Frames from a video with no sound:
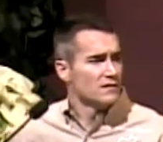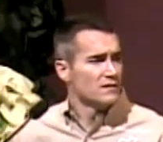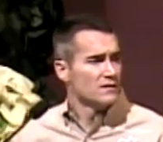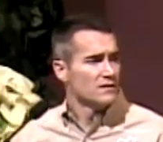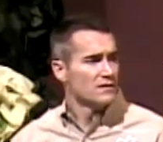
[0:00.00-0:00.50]

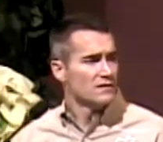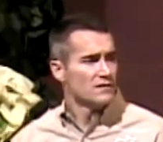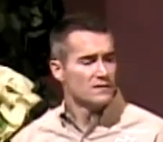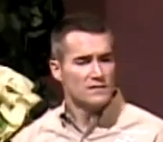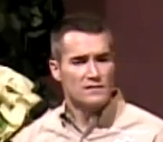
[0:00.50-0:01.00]

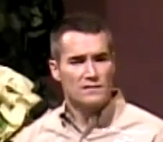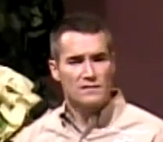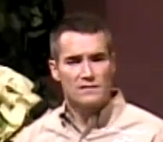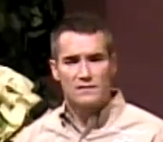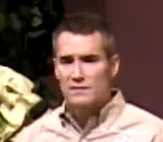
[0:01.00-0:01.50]

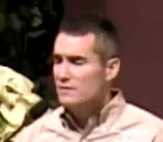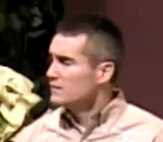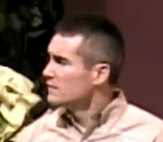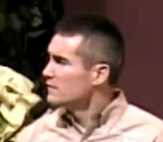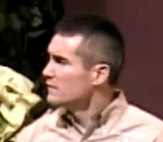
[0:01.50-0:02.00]

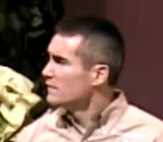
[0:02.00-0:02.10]
(silence)